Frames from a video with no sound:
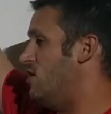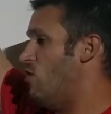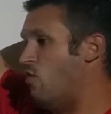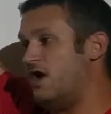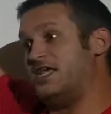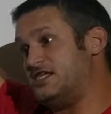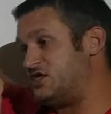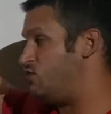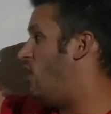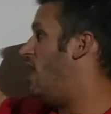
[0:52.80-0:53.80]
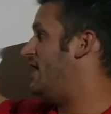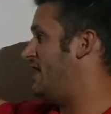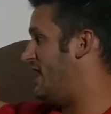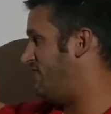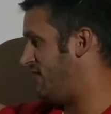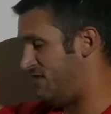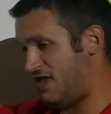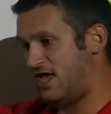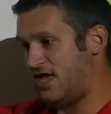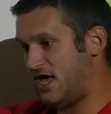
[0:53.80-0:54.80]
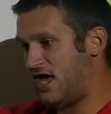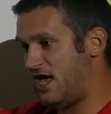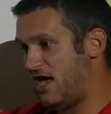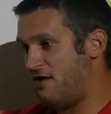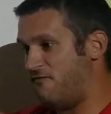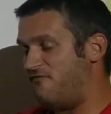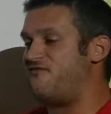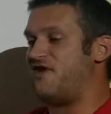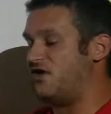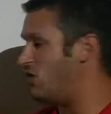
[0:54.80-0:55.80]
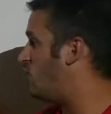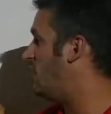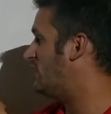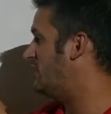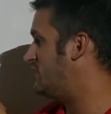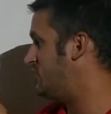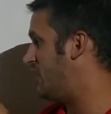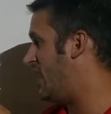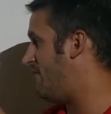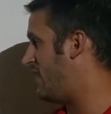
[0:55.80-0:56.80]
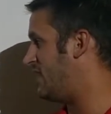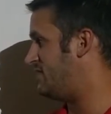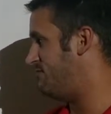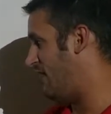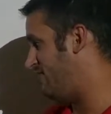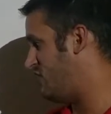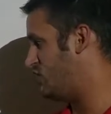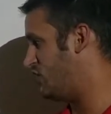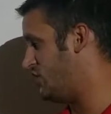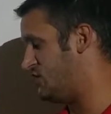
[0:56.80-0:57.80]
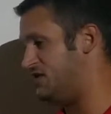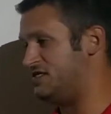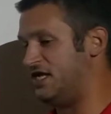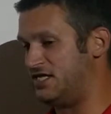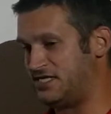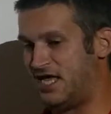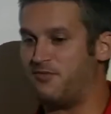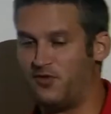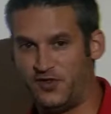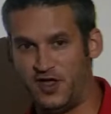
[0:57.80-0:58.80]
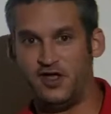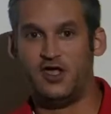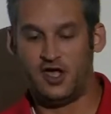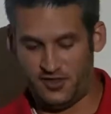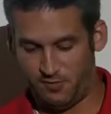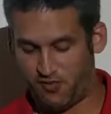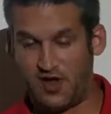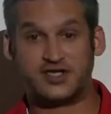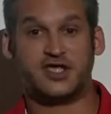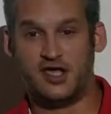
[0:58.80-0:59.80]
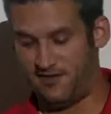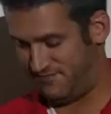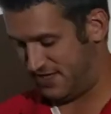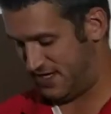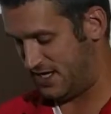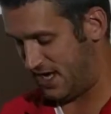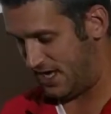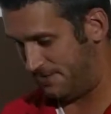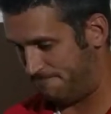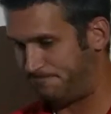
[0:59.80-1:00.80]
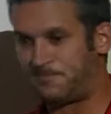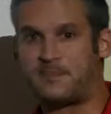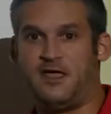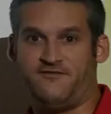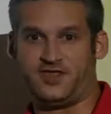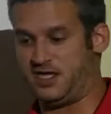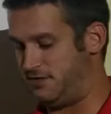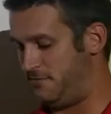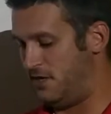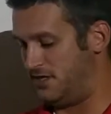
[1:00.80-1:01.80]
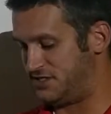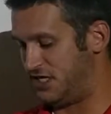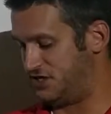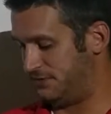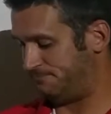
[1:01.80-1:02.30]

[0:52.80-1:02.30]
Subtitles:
what is SWOT and everything fairly quickly, so that I may get to my future uses and example the brunt of the discussion.